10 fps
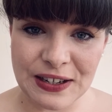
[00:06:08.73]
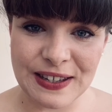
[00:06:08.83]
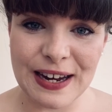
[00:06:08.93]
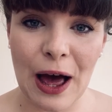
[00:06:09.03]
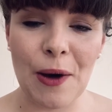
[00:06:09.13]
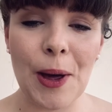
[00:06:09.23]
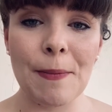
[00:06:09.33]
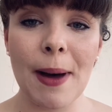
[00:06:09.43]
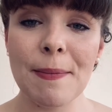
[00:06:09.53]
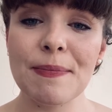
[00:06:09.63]
Now,
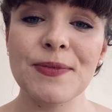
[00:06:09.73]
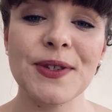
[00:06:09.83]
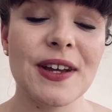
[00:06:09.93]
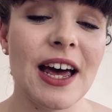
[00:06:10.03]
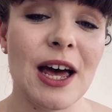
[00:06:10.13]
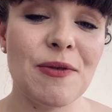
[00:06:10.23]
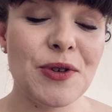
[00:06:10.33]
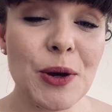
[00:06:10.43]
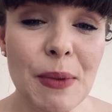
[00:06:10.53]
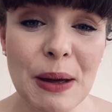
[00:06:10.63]
new
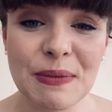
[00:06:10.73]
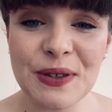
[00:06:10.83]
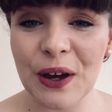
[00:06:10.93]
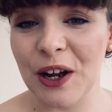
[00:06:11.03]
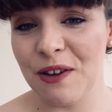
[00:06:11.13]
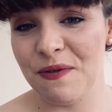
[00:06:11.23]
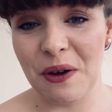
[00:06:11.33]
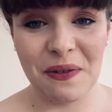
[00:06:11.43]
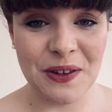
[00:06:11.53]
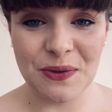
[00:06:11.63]
mums are going to feel
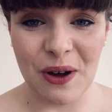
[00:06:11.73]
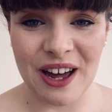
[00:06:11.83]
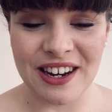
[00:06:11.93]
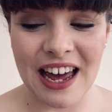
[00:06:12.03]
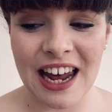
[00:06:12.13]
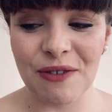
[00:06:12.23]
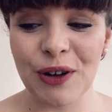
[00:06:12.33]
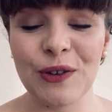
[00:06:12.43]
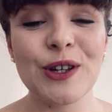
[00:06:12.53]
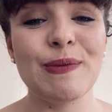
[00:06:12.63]
this one, and I'm going to
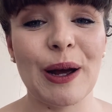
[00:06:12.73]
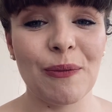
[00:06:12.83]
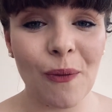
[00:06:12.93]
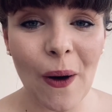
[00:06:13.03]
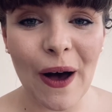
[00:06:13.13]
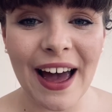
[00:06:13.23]
explain why.